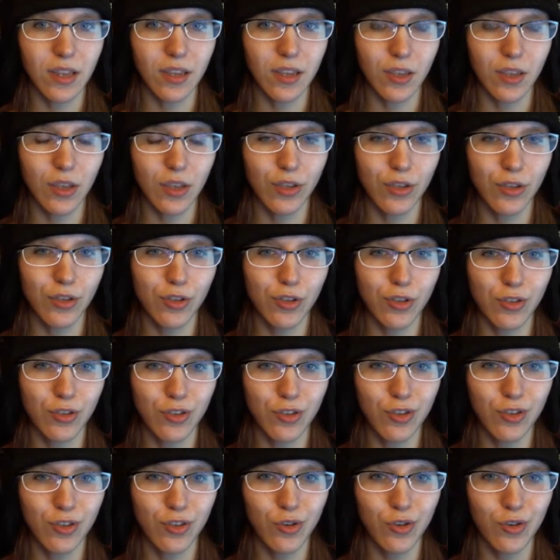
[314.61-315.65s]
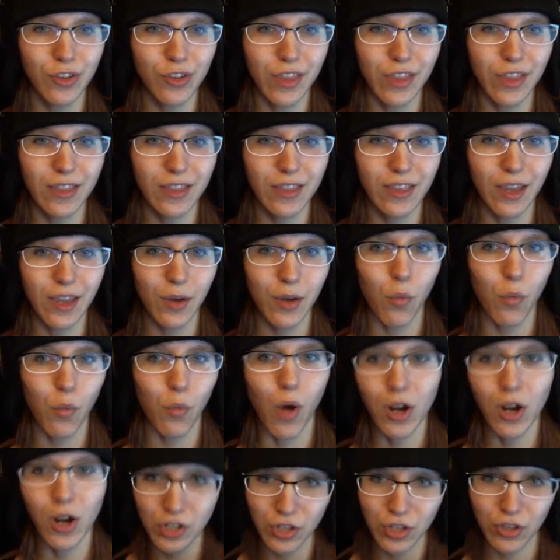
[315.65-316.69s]
you're then, like,
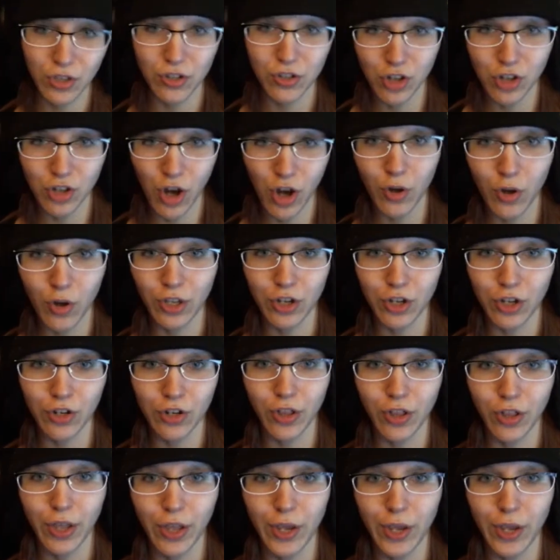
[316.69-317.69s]
watching the show, and then you're like,